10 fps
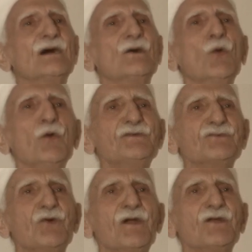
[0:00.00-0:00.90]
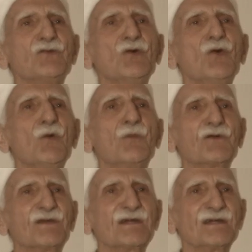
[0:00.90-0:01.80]
who is going to
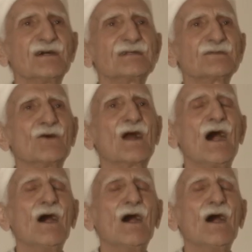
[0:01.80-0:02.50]
protect us, or